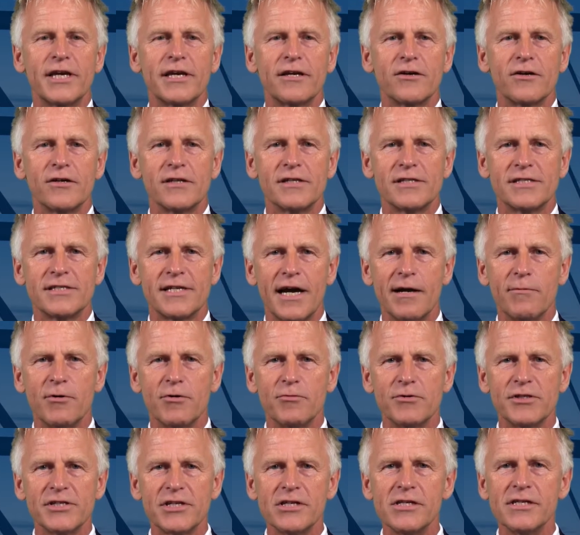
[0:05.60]
on cyber
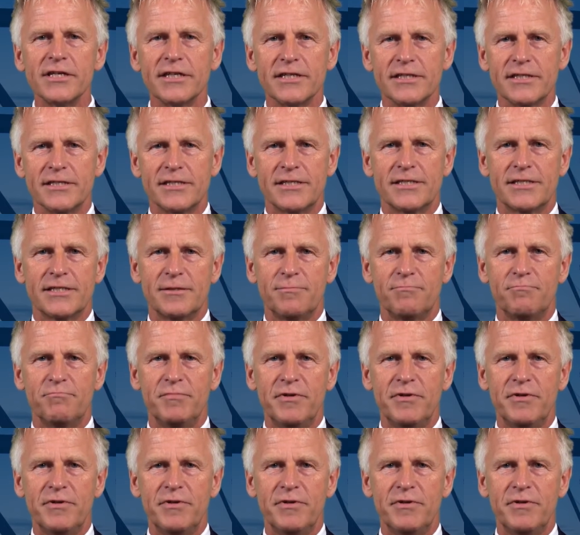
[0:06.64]
resilience.